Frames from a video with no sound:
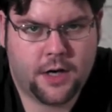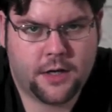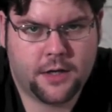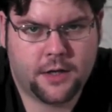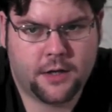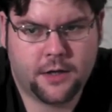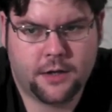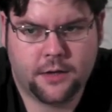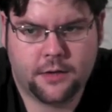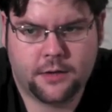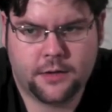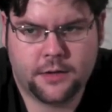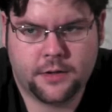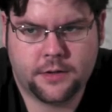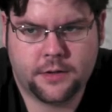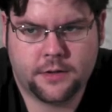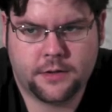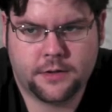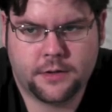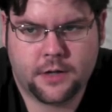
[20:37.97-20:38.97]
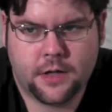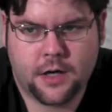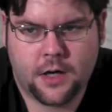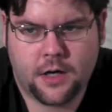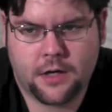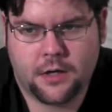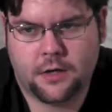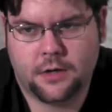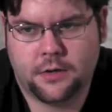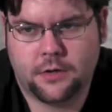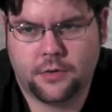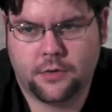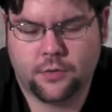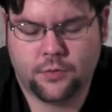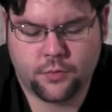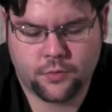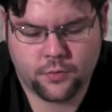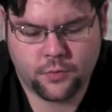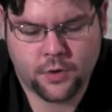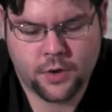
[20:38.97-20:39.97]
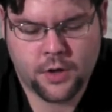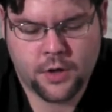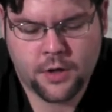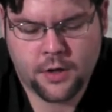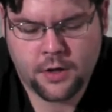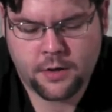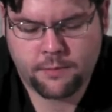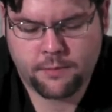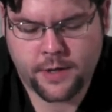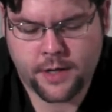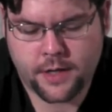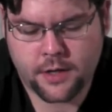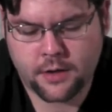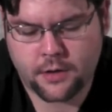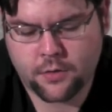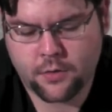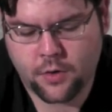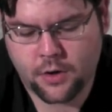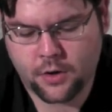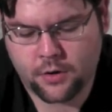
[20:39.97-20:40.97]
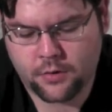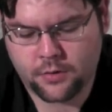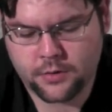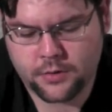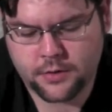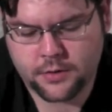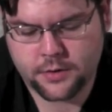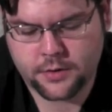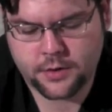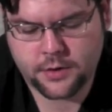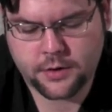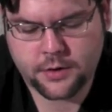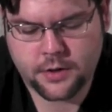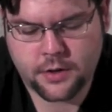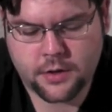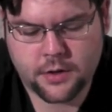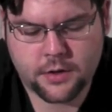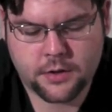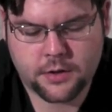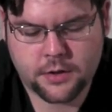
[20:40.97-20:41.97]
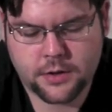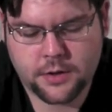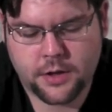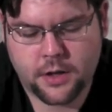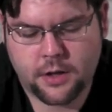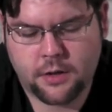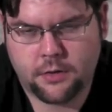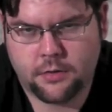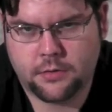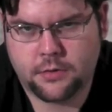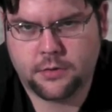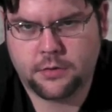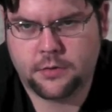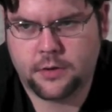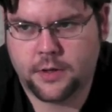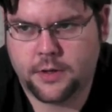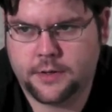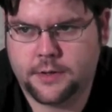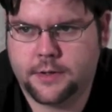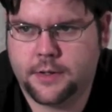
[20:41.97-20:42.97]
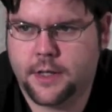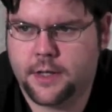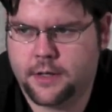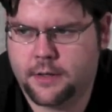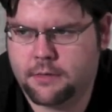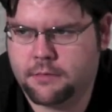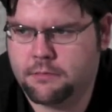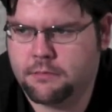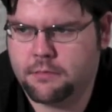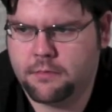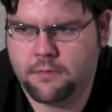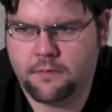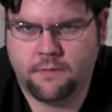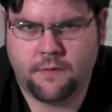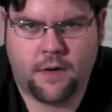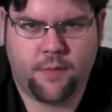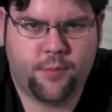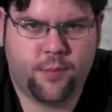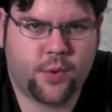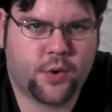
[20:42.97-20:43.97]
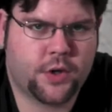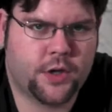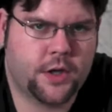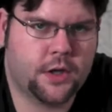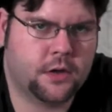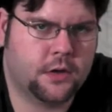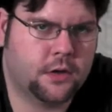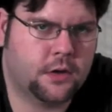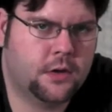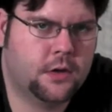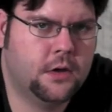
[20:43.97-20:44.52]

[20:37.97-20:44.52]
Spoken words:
It is harder to make a coil on the Eternity than on, let's say, Vapo King